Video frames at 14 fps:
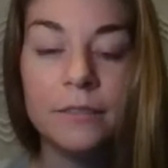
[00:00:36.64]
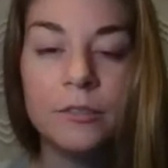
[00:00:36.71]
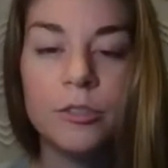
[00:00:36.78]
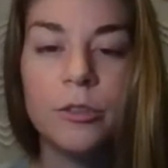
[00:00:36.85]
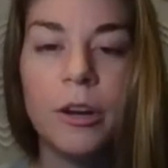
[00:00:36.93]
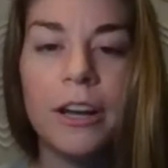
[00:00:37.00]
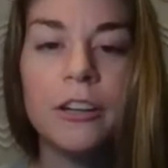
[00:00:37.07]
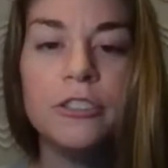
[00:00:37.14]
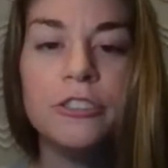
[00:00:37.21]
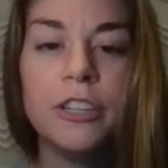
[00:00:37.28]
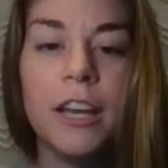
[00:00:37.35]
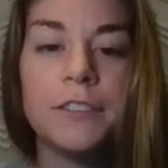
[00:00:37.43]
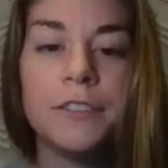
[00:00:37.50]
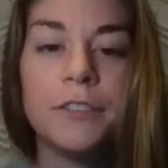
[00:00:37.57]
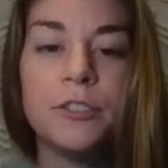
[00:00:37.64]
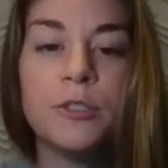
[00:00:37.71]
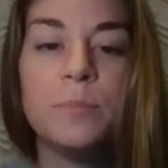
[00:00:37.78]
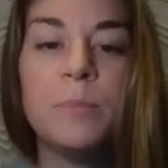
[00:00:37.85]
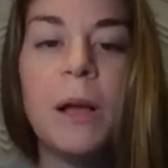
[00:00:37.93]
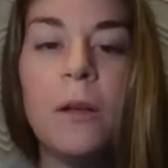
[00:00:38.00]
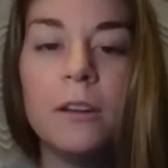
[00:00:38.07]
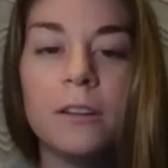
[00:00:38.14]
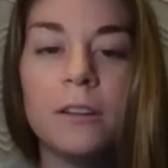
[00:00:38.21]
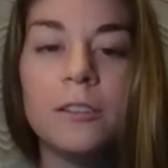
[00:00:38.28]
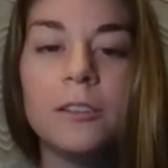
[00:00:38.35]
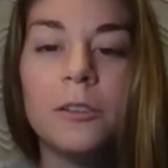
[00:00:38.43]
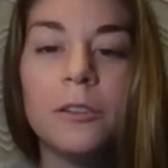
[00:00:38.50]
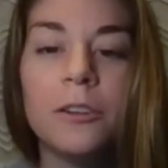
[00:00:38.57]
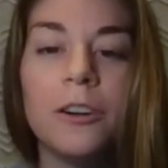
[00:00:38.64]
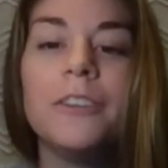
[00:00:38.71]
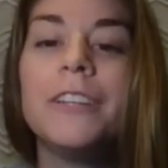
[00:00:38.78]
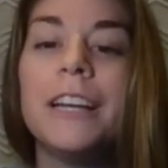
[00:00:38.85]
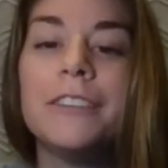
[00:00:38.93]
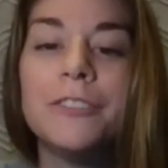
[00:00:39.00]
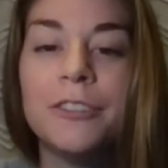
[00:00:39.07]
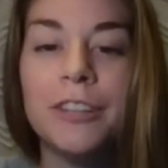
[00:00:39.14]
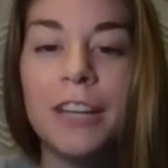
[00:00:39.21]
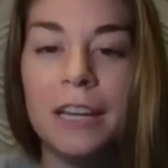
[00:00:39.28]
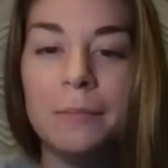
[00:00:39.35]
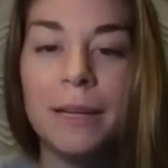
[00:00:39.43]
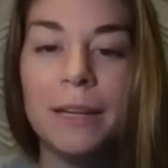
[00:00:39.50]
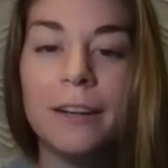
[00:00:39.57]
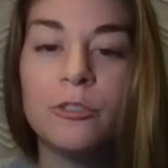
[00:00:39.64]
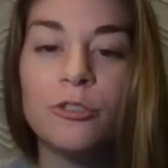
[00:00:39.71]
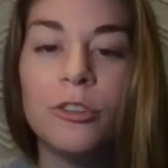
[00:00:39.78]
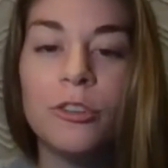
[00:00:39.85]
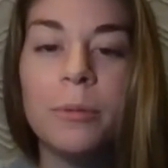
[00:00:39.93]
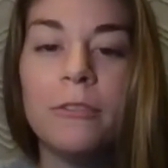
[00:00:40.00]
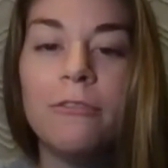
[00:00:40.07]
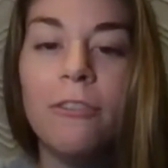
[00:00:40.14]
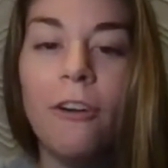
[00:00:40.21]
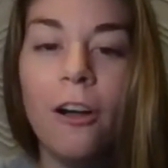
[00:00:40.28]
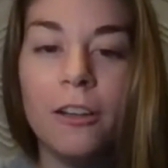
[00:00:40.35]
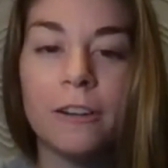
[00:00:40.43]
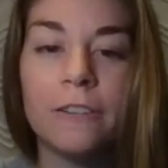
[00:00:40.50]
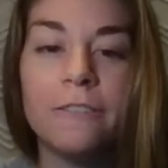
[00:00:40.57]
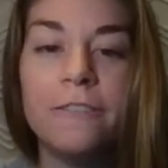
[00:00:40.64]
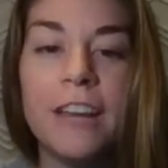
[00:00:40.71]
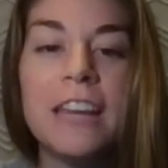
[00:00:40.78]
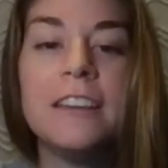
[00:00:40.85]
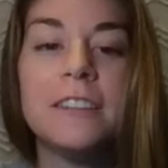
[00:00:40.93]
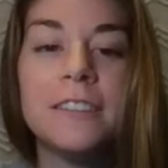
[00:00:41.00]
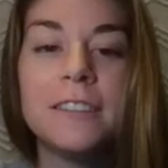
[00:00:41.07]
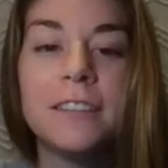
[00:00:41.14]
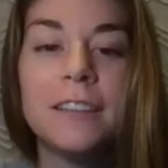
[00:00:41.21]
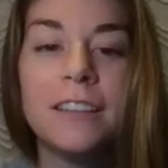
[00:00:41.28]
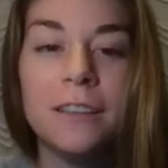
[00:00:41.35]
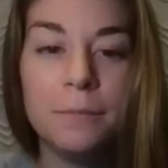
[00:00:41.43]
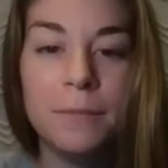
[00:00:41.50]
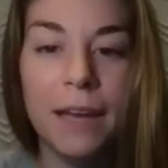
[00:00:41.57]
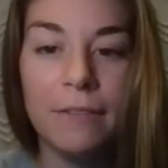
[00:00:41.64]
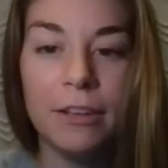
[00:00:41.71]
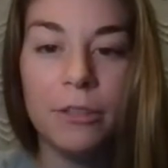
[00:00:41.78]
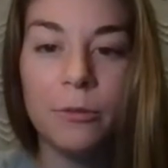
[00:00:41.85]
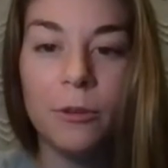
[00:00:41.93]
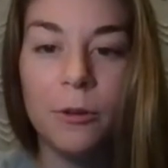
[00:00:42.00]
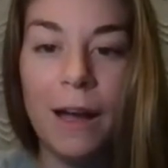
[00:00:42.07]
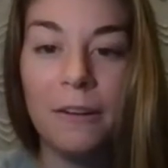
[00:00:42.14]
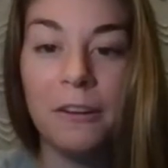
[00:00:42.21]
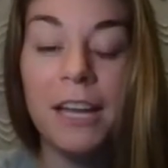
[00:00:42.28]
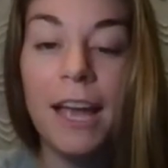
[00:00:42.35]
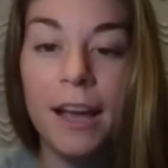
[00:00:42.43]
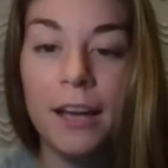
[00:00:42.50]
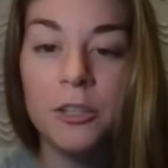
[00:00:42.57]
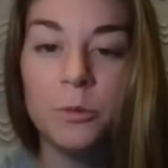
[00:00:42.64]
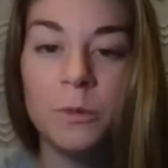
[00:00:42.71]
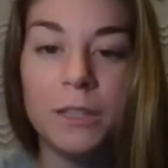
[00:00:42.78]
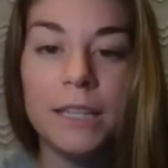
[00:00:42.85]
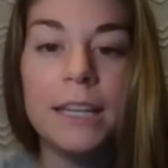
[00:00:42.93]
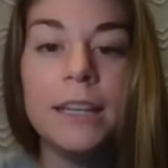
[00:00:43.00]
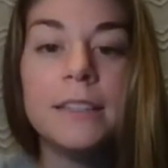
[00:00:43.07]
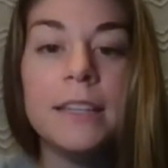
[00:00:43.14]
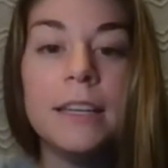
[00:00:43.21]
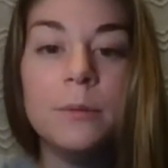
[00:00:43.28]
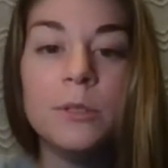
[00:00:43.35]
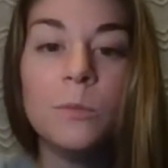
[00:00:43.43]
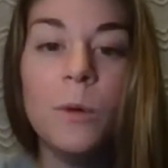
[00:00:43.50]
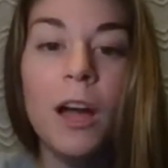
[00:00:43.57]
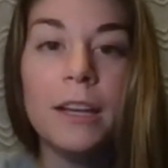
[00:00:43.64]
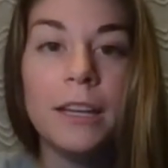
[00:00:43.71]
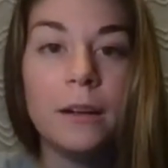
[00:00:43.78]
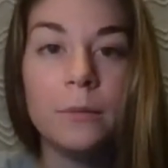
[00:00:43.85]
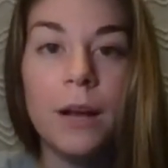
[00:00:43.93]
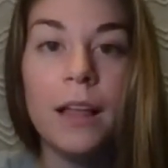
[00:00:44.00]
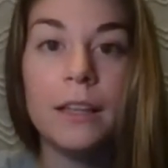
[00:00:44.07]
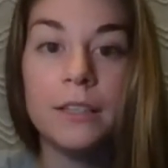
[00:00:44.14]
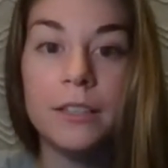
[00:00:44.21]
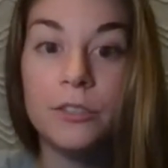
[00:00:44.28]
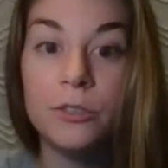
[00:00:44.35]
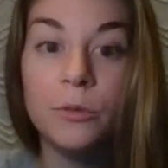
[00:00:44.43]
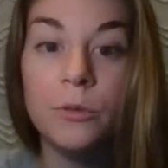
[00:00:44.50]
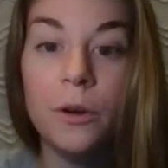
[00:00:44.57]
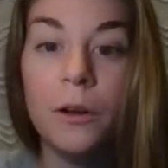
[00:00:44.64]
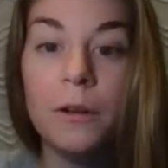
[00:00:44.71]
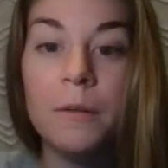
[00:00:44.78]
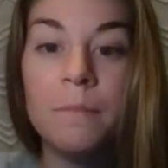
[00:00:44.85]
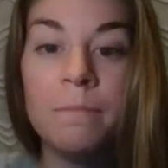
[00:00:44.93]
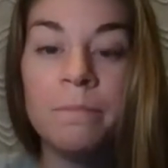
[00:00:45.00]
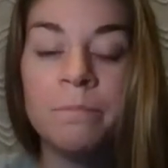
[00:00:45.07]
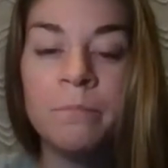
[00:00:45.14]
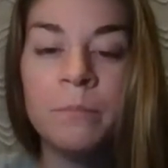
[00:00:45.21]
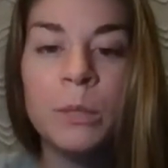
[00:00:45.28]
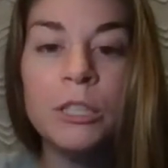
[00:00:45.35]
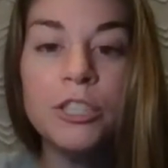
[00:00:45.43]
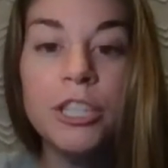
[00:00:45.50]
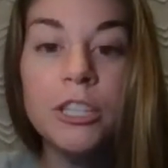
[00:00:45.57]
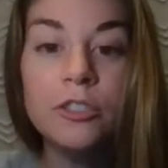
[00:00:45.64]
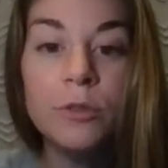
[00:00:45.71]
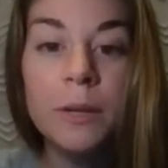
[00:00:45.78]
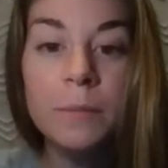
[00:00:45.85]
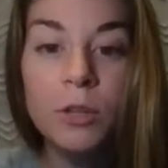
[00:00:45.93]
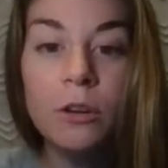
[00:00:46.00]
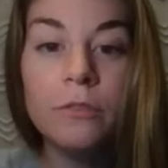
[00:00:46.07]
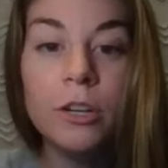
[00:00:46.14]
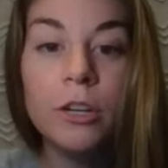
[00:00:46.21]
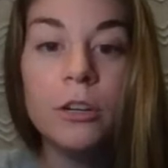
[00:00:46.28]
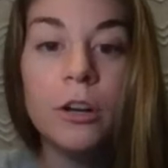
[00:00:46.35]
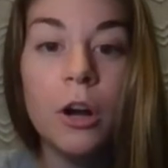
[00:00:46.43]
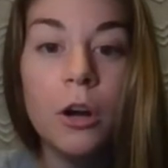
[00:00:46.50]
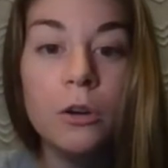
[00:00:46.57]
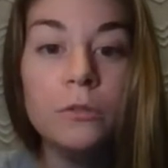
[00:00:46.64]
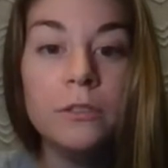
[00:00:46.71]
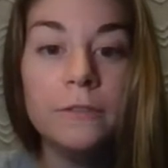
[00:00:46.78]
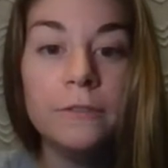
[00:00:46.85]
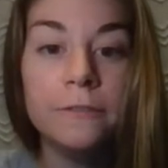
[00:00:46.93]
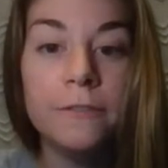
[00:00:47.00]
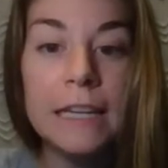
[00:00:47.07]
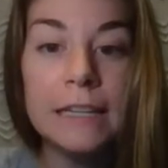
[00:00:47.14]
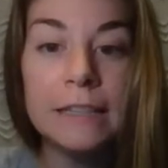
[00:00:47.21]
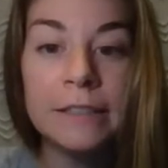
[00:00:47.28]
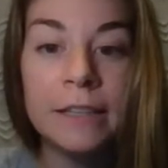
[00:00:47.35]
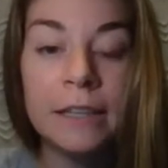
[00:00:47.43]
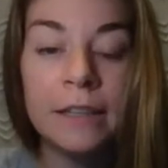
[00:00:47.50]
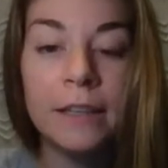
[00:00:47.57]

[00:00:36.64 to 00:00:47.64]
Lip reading: So I heard you cast a spell on a little girl yesterday and made her trip and fall on her face, Mavic threw out casually as he was walking Aurella to school. She tripped over her own feet.